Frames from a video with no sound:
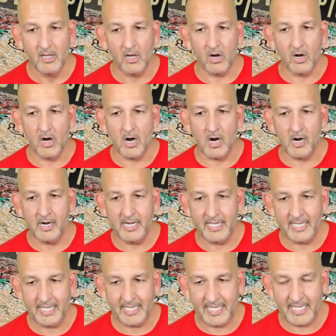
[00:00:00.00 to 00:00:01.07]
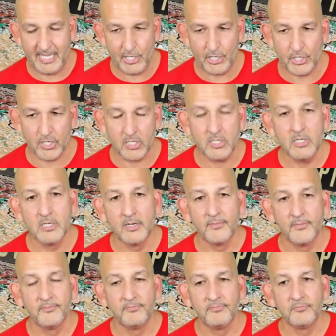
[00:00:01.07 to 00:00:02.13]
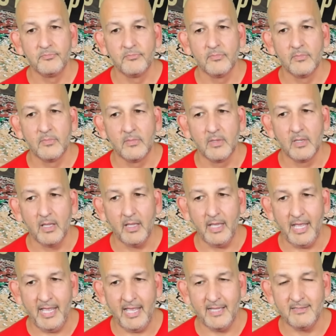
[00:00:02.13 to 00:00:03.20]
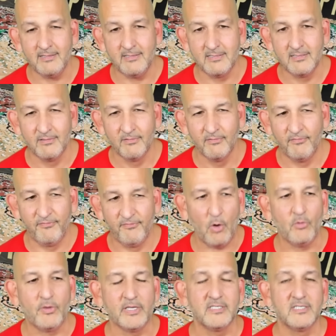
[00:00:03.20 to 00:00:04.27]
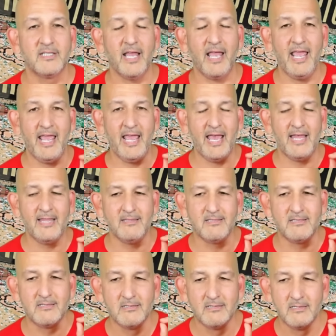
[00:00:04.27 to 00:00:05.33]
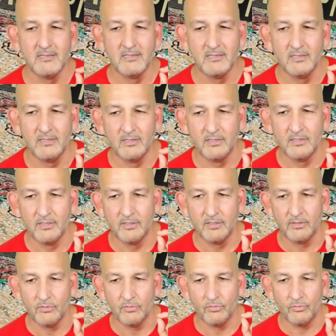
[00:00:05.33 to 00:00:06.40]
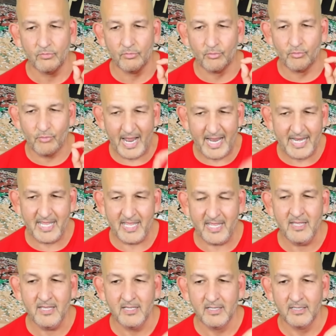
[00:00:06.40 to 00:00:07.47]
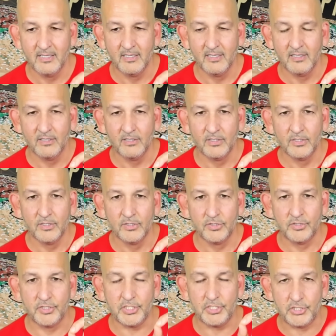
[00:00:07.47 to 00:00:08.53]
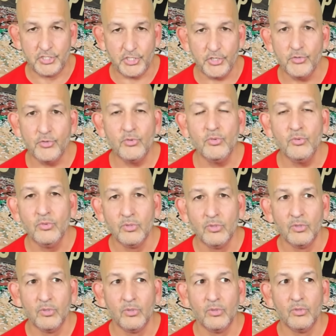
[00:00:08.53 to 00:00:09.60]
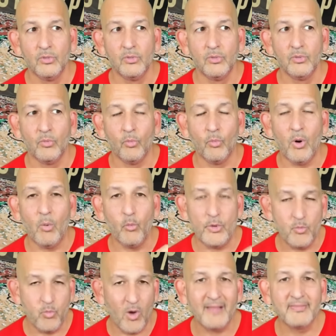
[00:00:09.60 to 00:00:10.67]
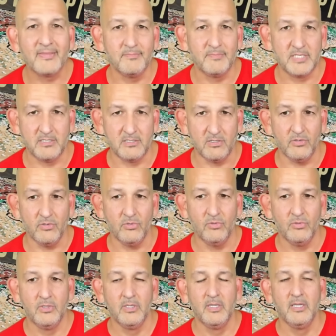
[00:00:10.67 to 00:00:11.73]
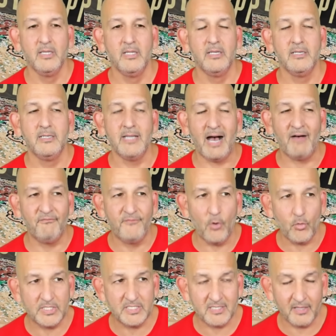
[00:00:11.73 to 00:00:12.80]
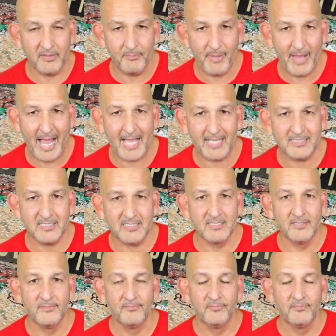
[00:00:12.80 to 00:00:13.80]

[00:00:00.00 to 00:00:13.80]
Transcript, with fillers: are here and focused and ready to do what we want them to do, not focused on the past,